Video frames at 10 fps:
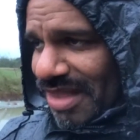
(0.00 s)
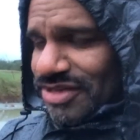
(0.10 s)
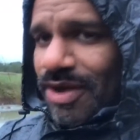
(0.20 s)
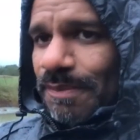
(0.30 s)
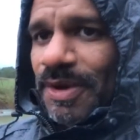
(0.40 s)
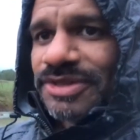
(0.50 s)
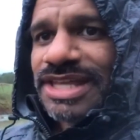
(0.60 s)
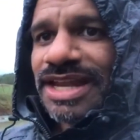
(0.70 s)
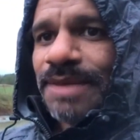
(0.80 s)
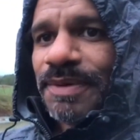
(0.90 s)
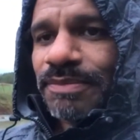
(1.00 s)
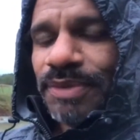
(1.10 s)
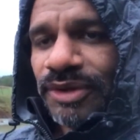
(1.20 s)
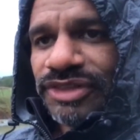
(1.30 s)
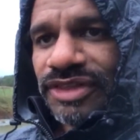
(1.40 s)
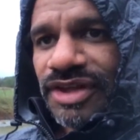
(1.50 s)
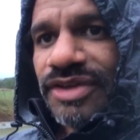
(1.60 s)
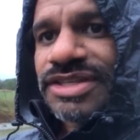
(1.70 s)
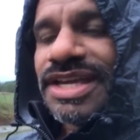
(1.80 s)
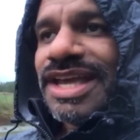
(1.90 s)
so I'll post that up on both of
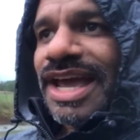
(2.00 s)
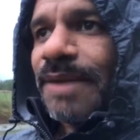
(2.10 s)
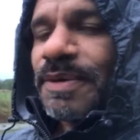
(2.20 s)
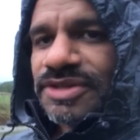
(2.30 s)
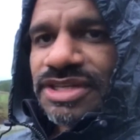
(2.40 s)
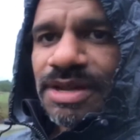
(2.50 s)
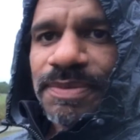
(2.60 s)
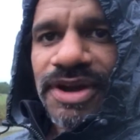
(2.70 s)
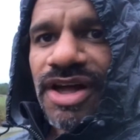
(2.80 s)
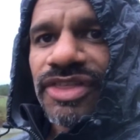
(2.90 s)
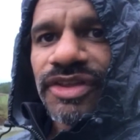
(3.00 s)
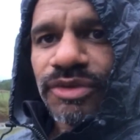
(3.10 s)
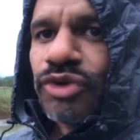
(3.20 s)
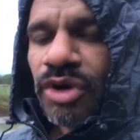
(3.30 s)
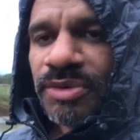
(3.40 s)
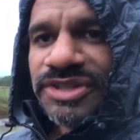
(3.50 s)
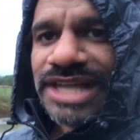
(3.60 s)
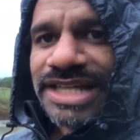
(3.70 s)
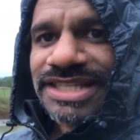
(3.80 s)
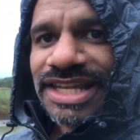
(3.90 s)
those. I'll post it up on all the normal
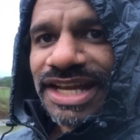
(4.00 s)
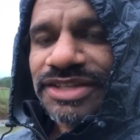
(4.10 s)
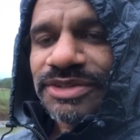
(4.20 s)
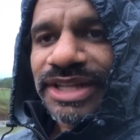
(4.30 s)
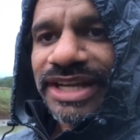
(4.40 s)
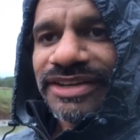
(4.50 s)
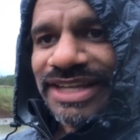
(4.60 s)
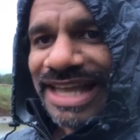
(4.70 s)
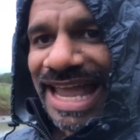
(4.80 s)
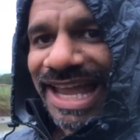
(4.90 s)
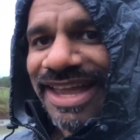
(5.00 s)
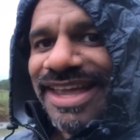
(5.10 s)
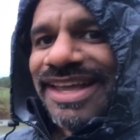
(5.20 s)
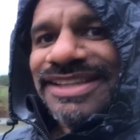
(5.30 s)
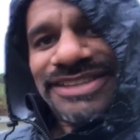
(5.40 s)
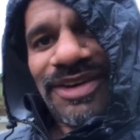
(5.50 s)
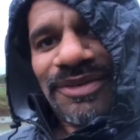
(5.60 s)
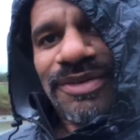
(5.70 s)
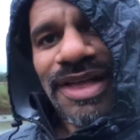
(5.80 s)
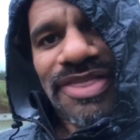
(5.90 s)
sites that I do later today. So
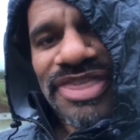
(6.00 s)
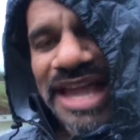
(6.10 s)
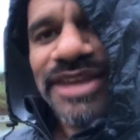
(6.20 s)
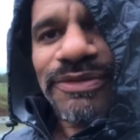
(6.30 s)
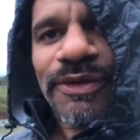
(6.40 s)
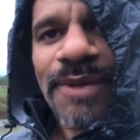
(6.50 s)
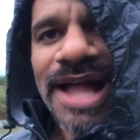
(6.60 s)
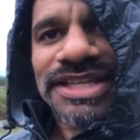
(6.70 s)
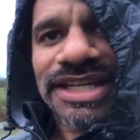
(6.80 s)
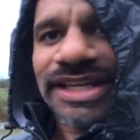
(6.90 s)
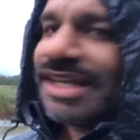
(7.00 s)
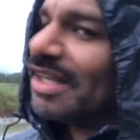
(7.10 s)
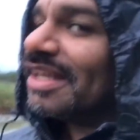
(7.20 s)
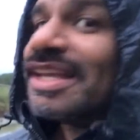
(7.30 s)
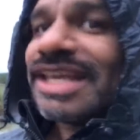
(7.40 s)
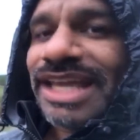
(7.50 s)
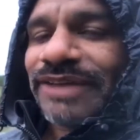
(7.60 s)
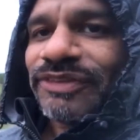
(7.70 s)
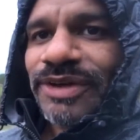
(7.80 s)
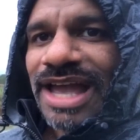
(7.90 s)
thank you for watching.
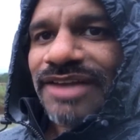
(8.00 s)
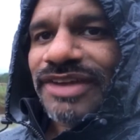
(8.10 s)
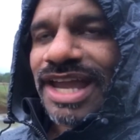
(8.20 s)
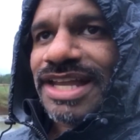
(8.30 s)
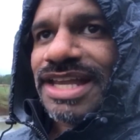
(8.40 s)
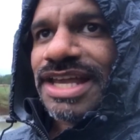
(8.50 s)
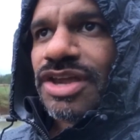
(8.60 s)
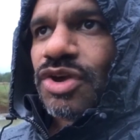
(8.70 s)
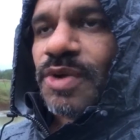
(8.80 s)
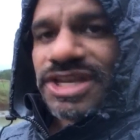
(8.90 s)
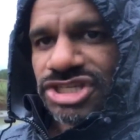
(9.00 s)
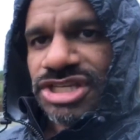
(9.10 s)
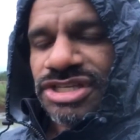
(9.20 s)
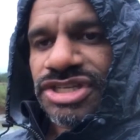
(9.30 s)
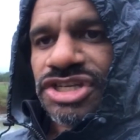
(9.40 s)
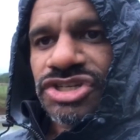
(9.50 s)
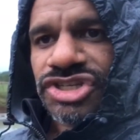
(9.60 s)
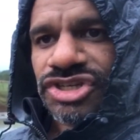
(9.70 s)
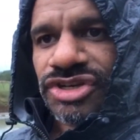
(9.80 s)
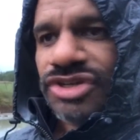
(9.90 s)
If you have any questions,
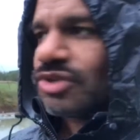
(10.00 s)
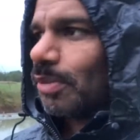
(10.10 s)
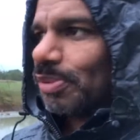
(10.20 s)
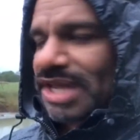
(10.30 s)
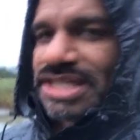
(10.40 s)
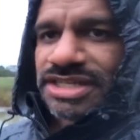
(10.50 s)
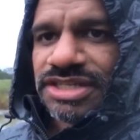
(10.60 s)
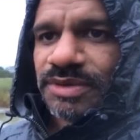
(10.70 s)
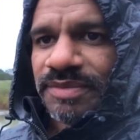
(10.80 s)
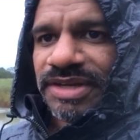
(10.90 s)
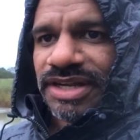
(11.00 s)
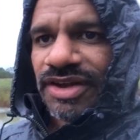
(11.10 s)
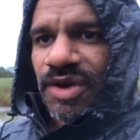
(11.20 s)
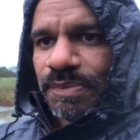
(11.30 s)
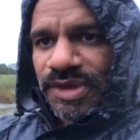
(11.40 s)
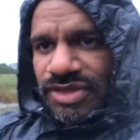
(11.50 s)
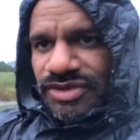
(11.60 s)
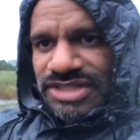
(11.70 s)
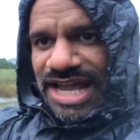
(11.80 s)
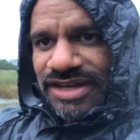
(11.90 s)
concerns, or places you want me to go, put
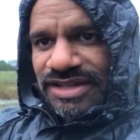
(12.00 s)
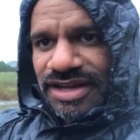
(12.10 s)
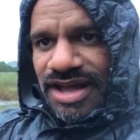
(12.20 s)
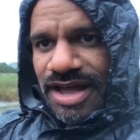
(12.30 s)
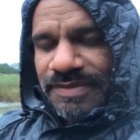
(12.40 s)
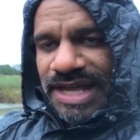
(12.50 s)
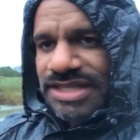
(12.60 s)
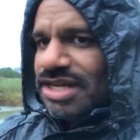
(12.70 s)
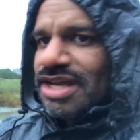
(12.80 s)
those down in the comments.